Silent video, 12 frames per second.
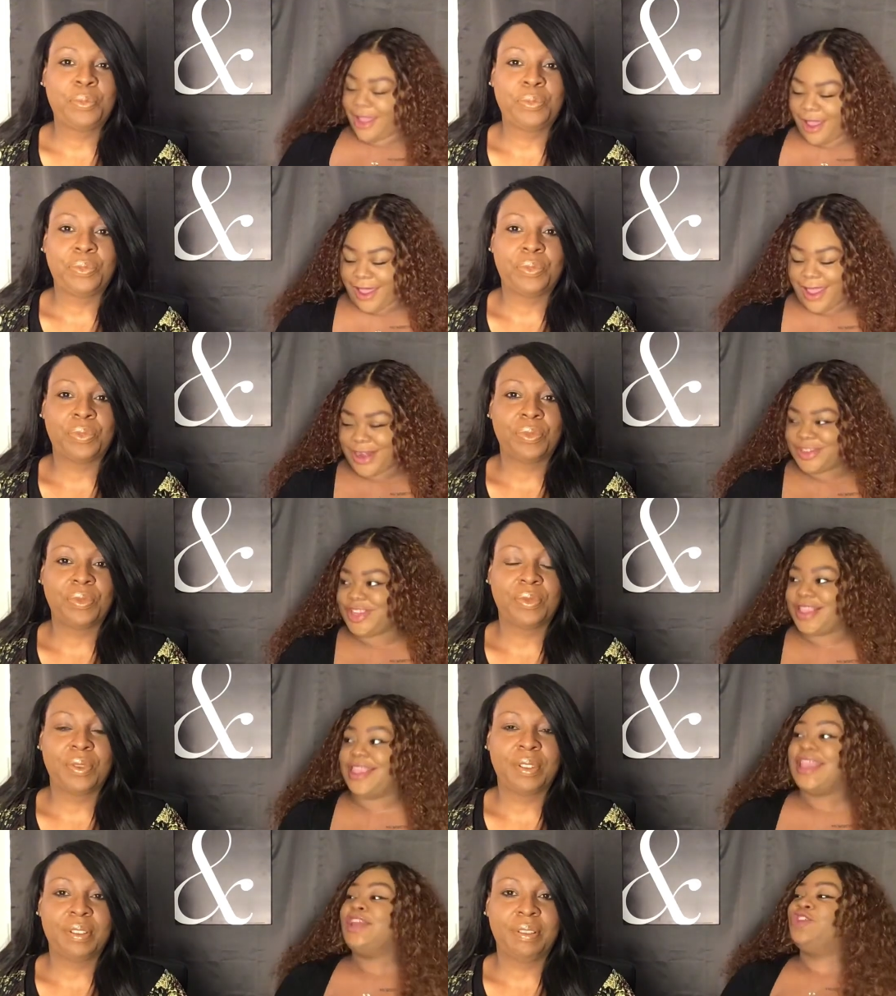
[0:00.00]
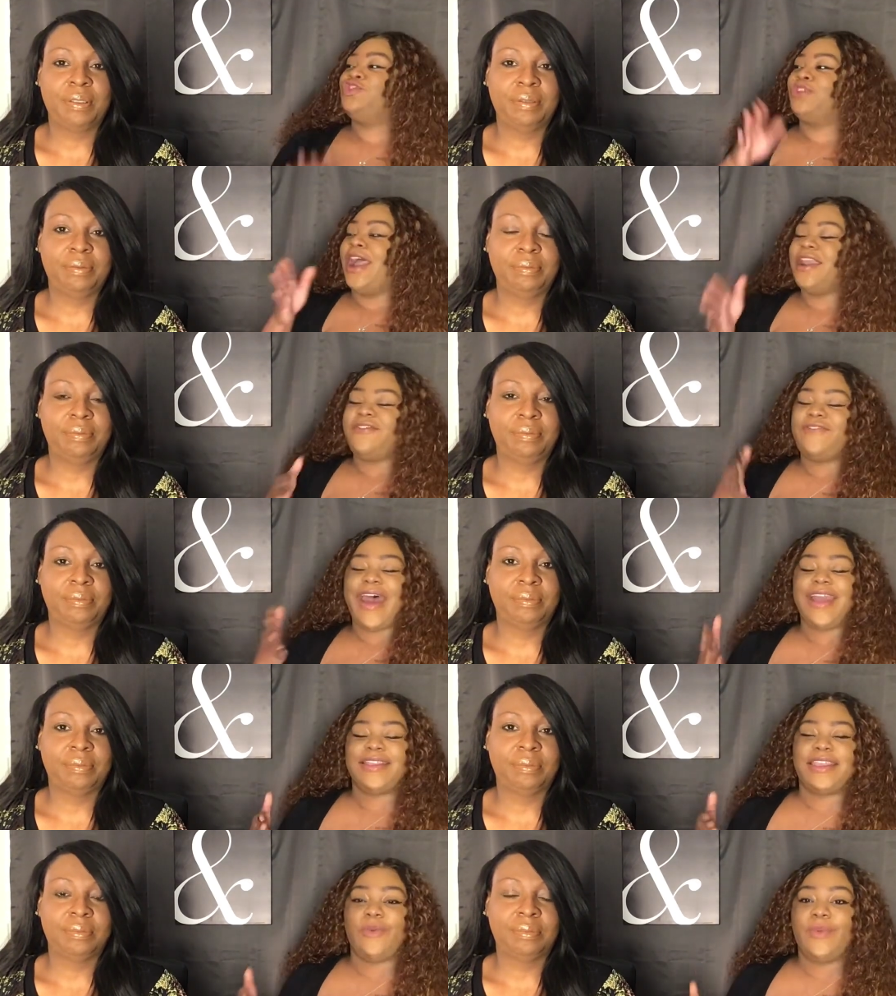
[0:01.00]
Speaker 1: on. She's trying to
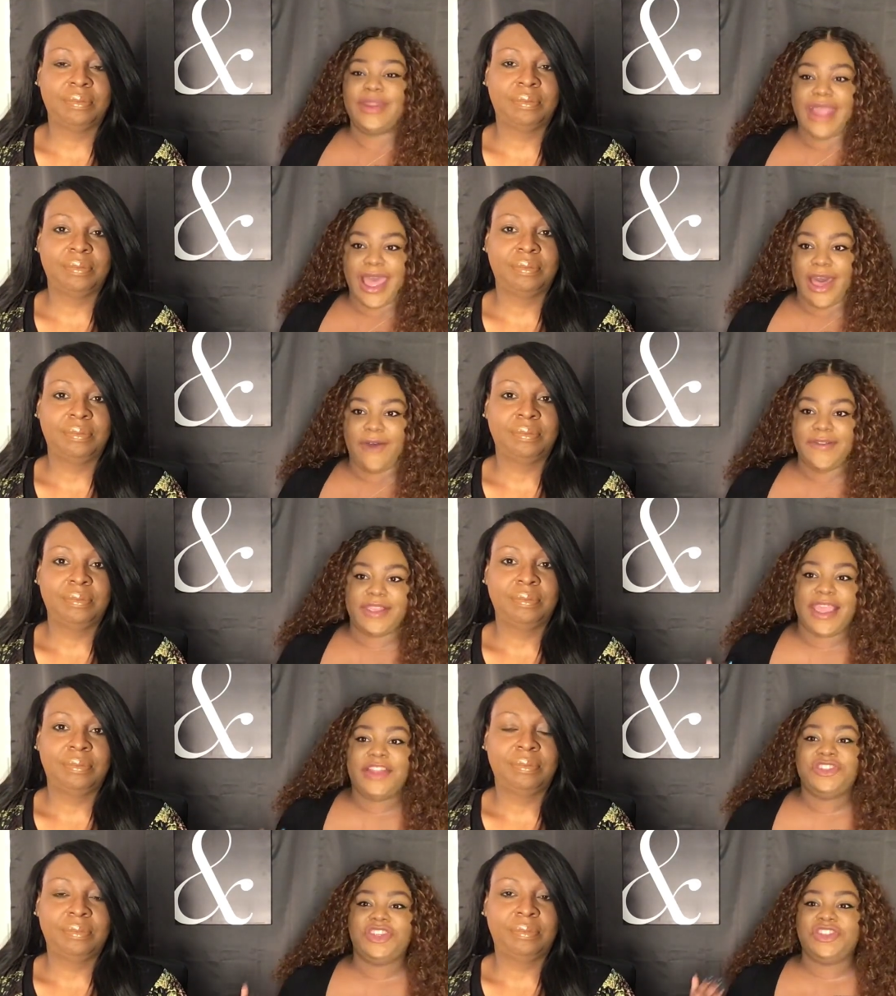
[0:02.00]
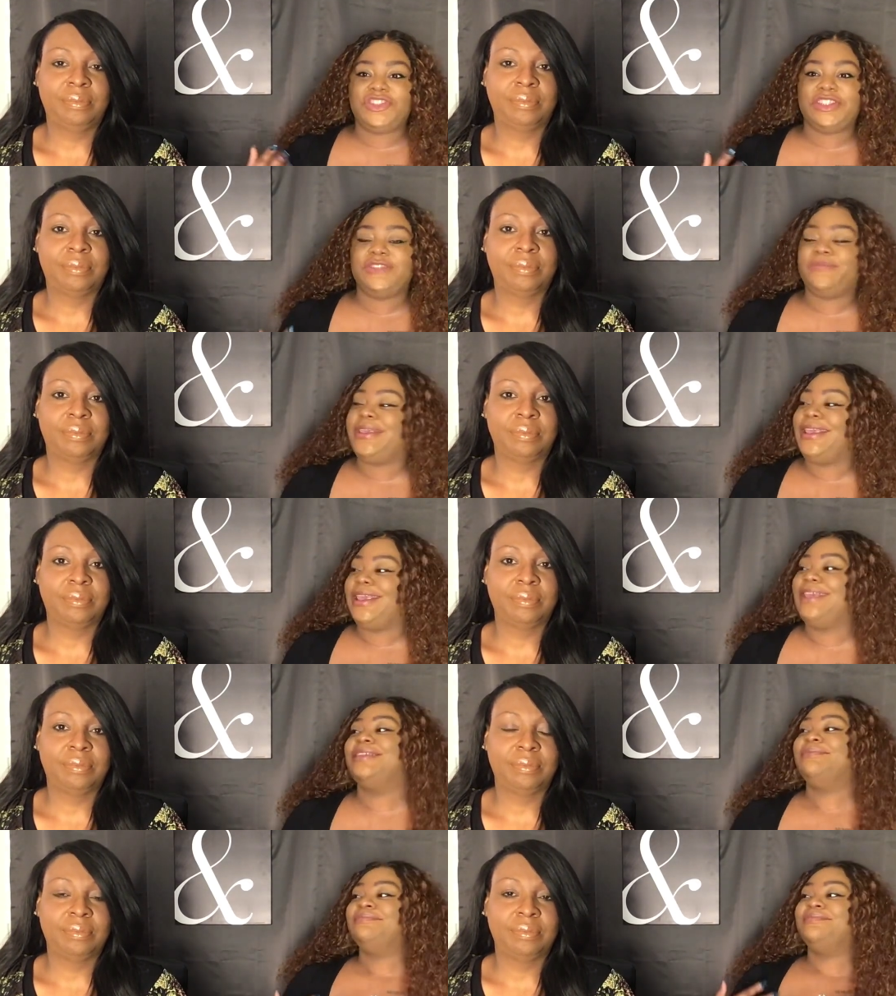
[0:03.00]
find someone else, and she's just
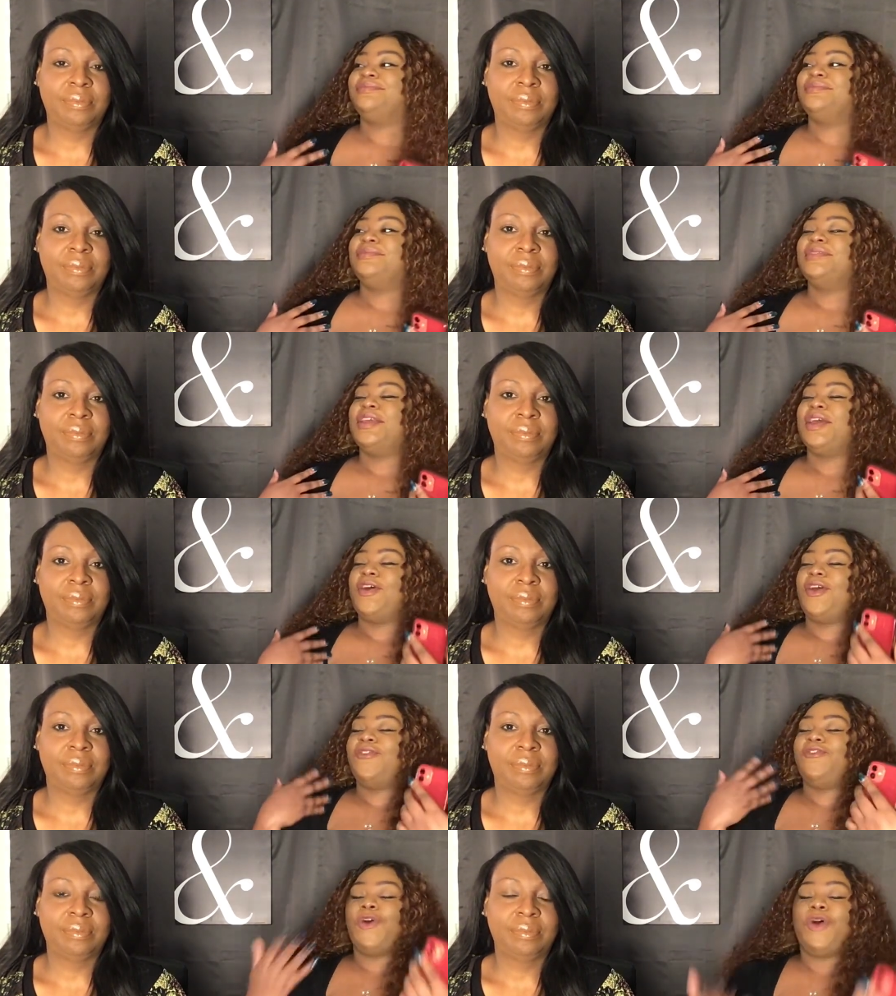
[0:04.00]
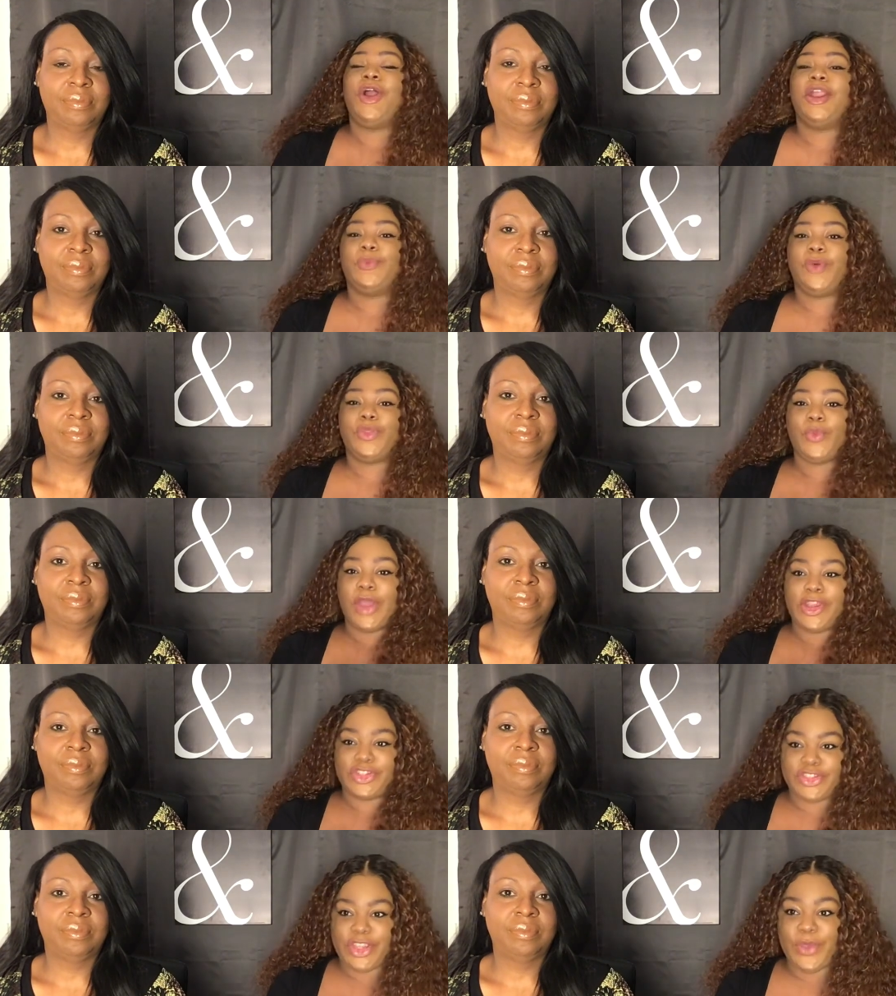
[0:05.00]
being
Speaker 2: forward with
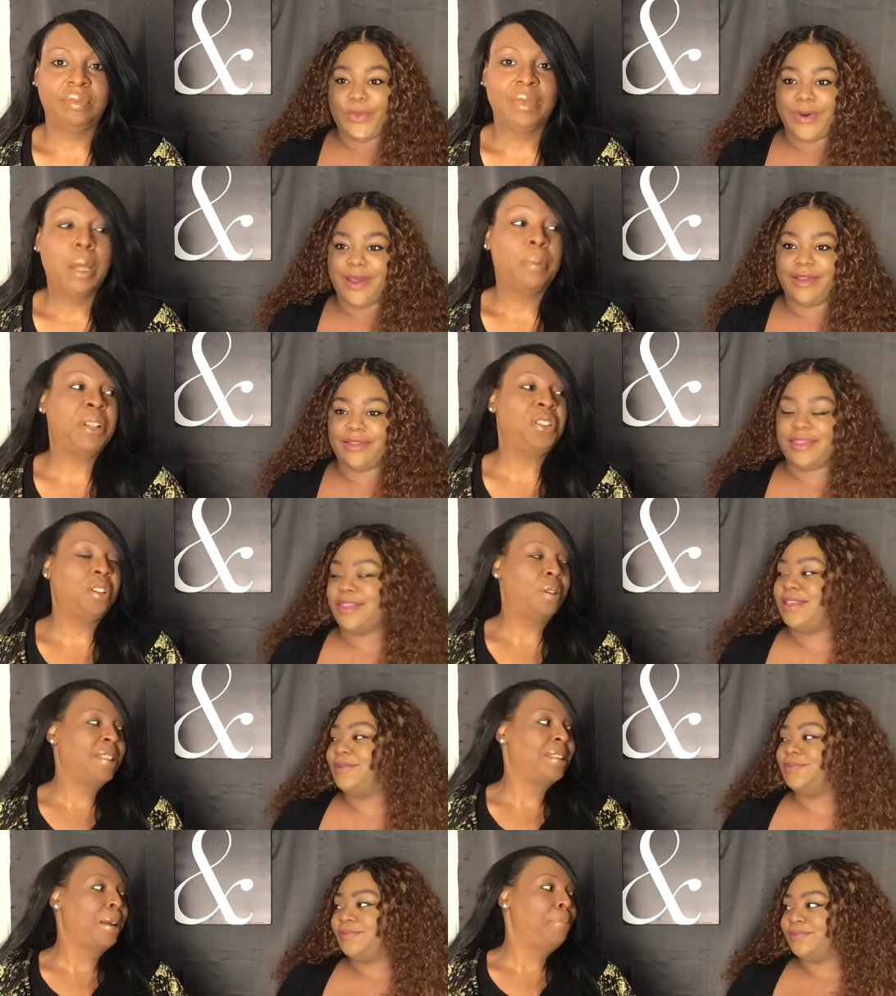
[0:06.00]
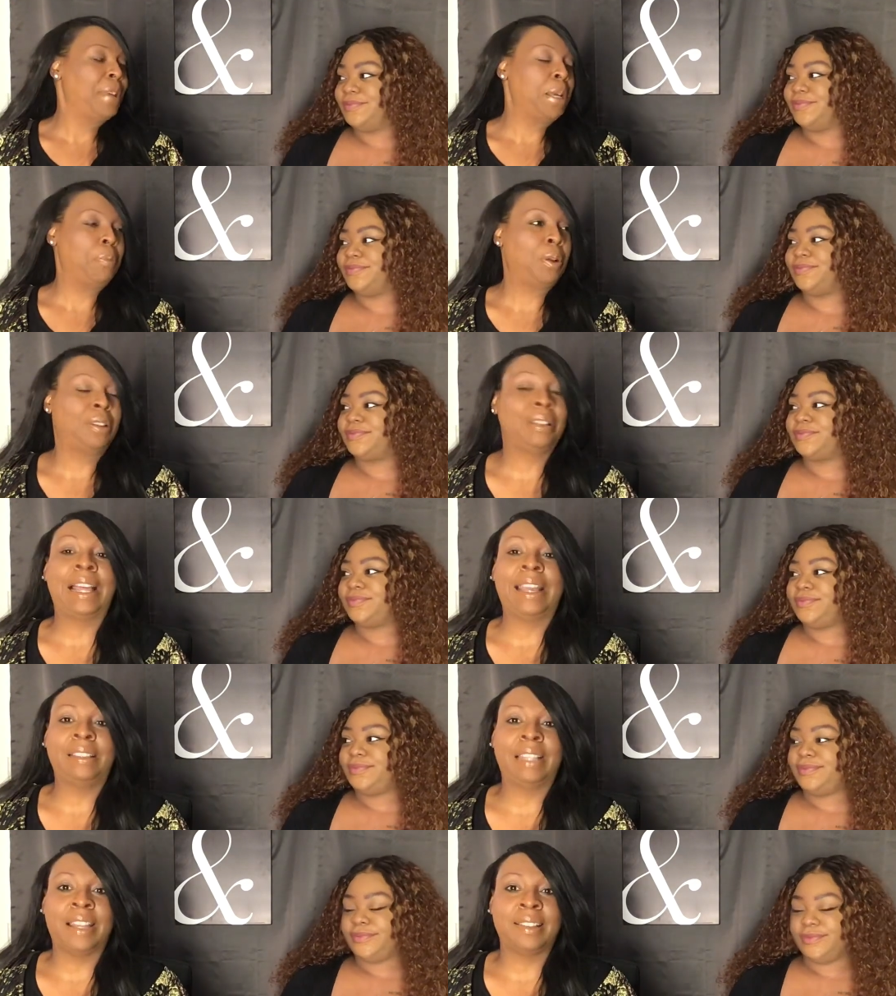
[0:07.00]
what she wants. But you know, some people
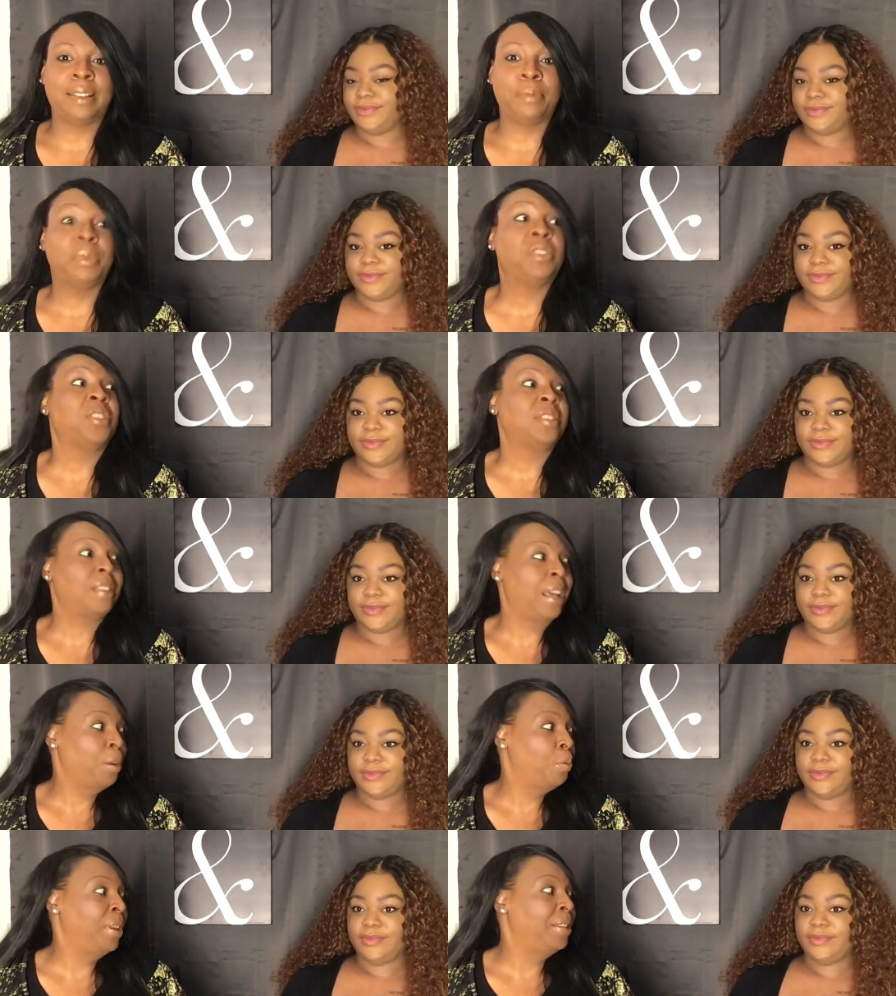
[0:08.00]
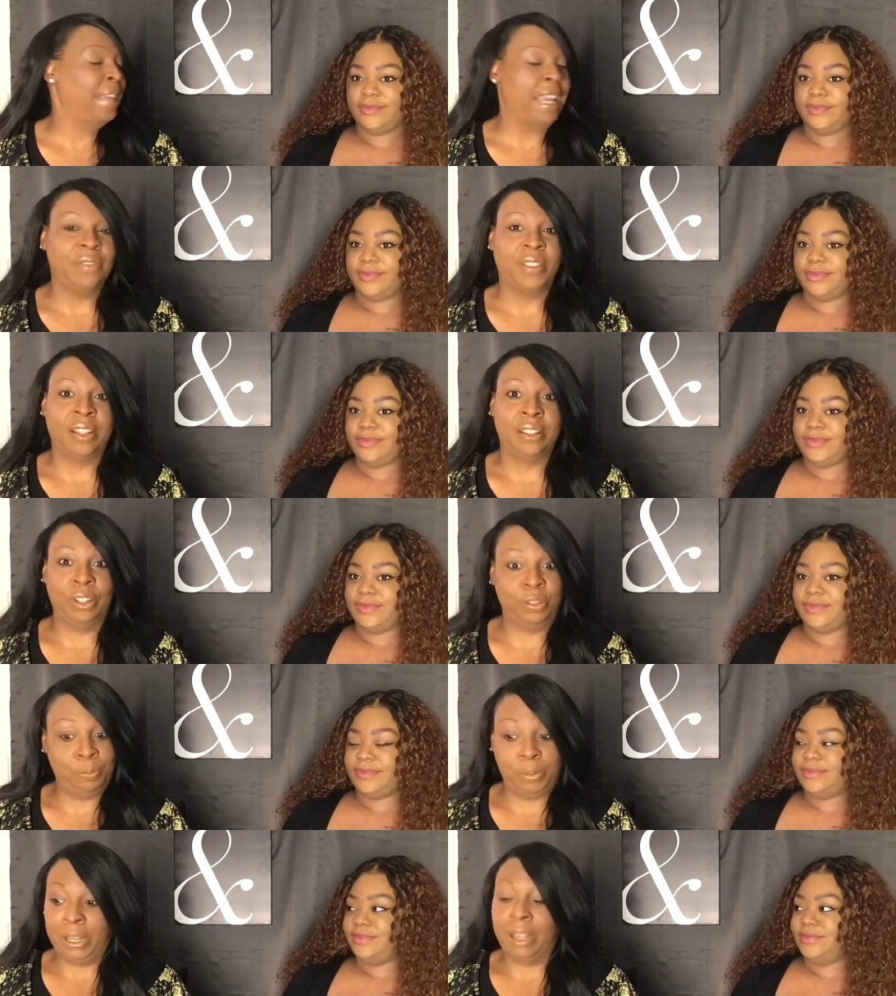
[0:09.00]
like that. Some, just like with David, you
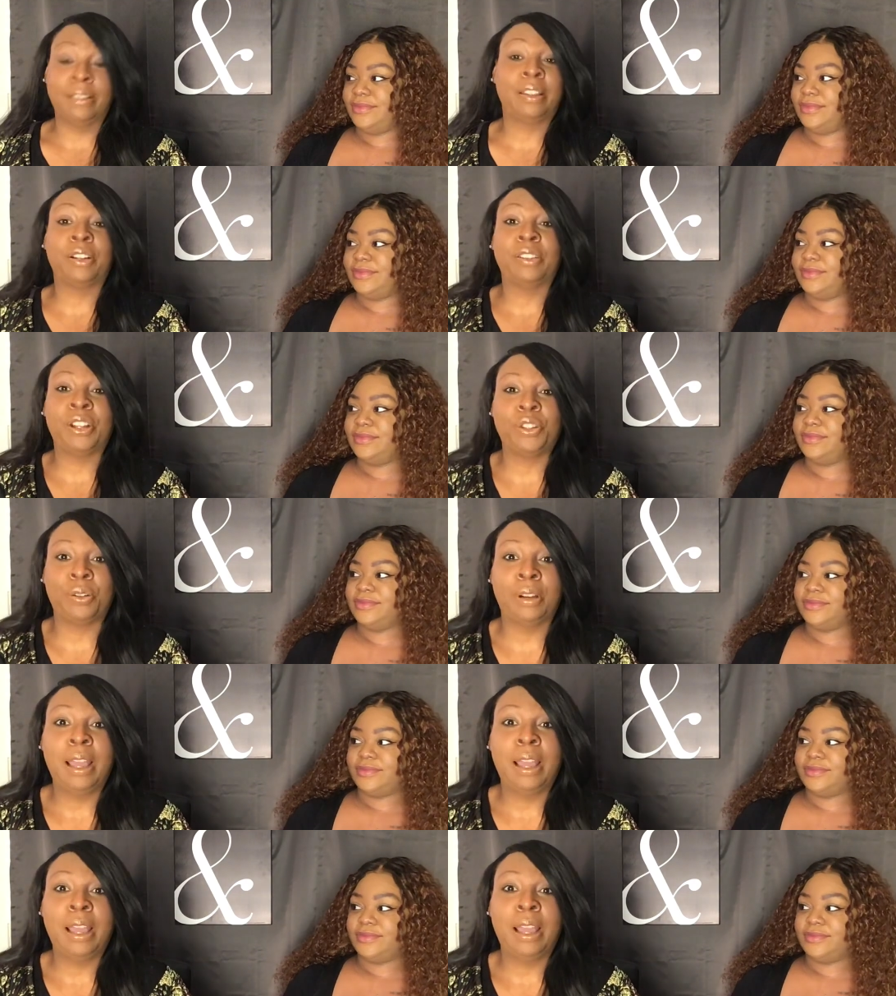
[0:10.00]
put out there that you're